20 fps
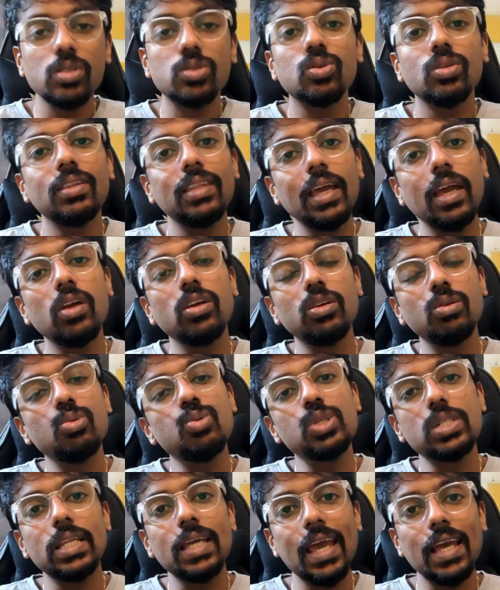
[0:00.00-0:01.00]
so they
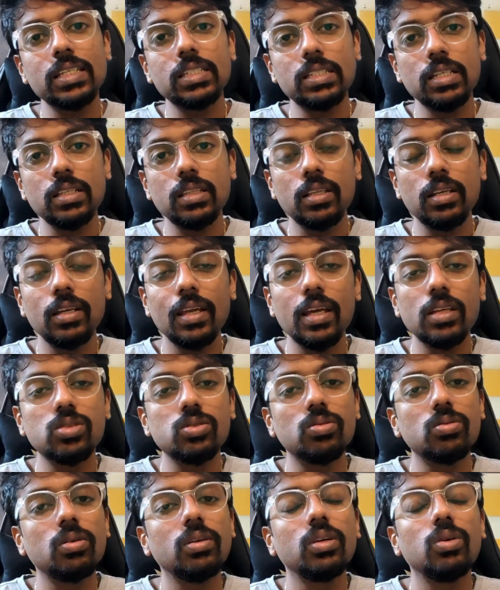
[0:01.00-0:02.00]
usually extend the date,
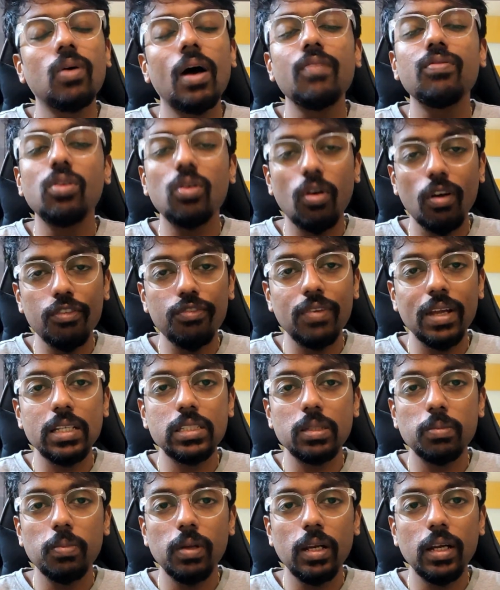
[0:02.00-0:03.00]
so you have a lot of
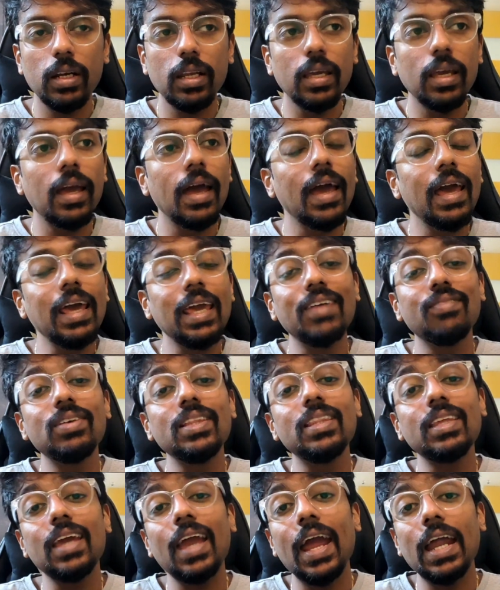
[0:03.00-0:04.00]
flexibility.
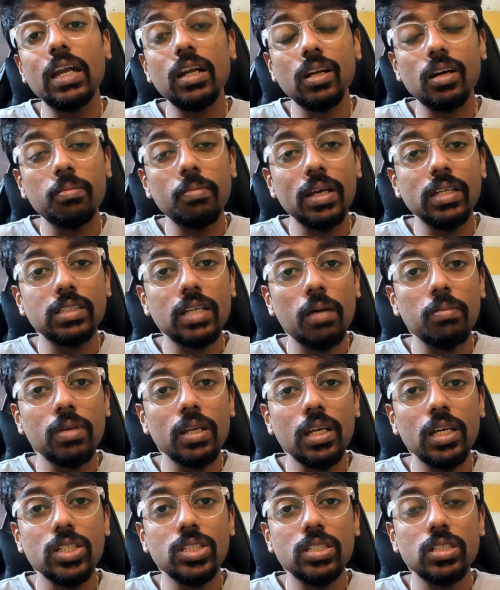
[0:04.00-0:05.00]
Even the end term
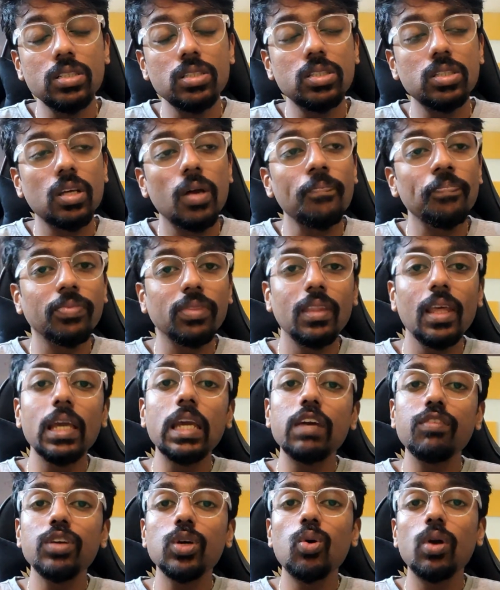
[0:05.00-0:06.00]
examinations,
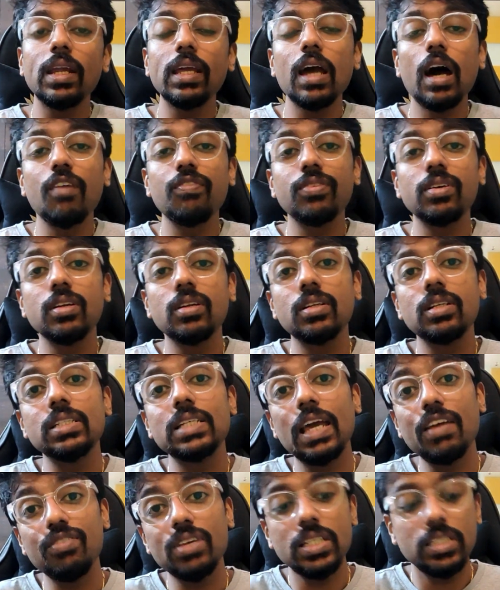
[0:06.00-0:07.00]
they give you only after
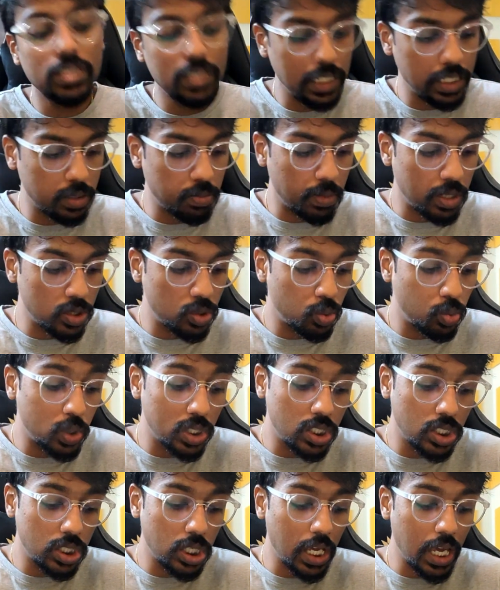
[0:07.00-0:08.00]
every 6 months,
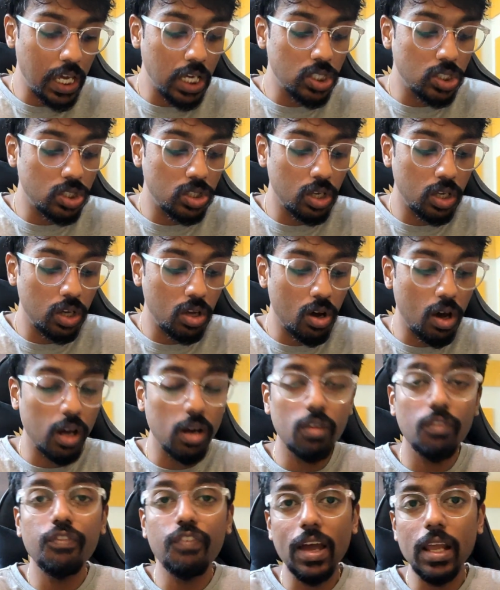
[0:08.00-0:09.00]
which is
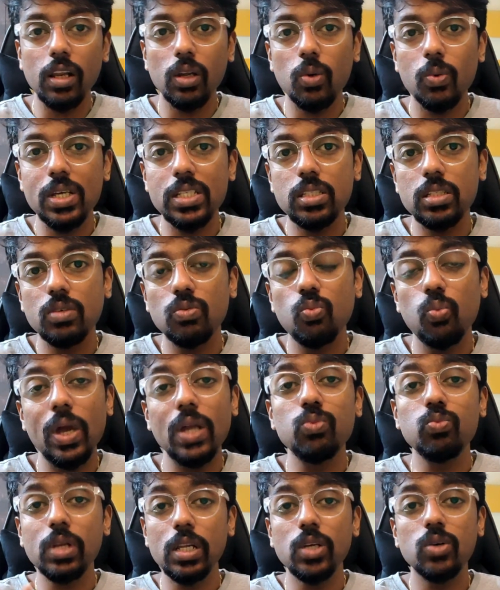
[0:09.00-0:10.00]
your final question:
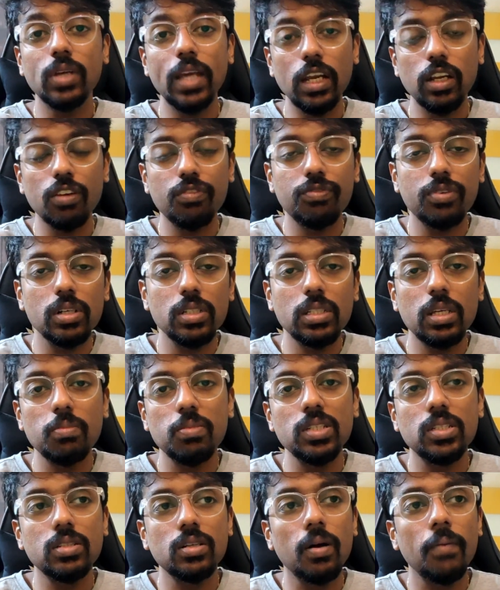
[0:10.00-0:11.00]
when will you get your first
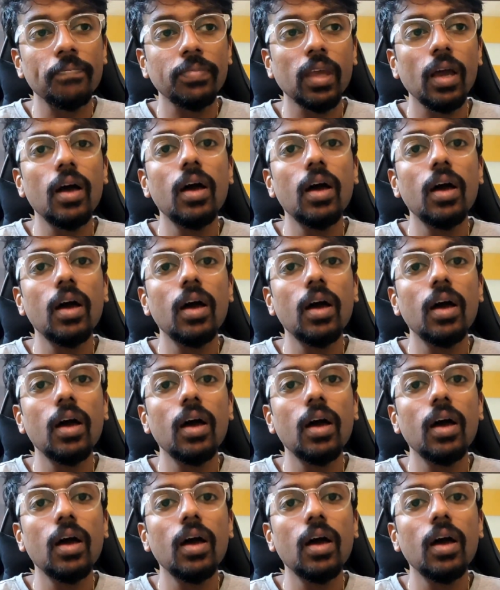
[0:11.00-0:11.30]
semester?